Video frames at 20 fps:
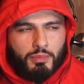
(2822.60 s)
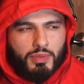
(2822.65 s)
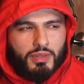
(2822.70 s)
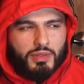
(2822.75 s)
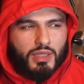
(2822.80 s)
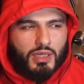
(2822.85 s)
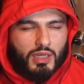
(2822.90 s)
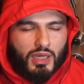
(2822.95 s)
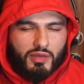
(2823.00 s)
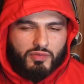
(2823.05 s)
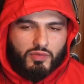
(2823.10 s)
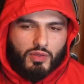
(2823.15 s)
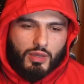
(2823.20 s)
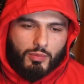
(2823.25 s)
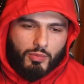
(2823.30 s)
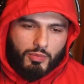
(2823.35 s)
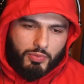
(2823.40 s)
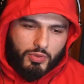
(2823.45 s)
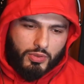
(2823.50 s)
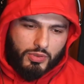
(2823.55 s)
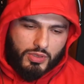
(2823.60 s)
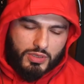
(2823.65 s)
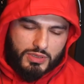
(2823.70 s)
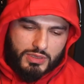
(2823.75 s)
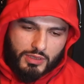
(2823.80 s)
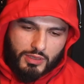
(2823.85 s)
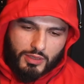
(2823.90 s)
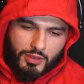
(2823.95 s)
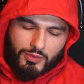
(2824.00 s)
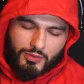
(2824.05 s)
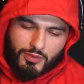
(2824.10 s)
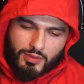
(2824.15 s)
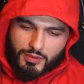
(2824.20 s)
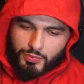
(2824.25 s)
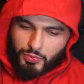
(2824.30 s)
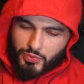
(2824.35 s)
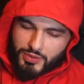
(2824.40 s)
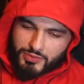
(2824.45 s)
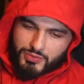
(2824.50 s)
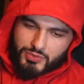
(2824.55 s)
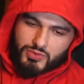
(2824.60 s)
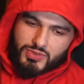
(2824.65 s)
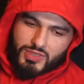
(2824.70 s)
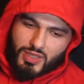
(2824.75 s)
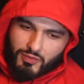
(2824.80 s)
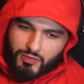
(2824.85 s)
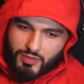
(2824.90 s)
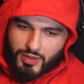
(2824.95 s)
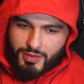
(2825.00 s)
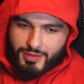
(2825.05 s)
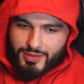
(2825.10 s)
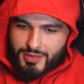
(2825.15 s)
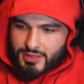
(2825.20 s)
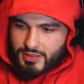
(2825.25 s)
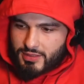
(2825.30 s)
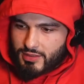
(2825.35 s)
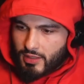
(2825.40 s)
Then I have to come on podcasts and go and do stuff like this.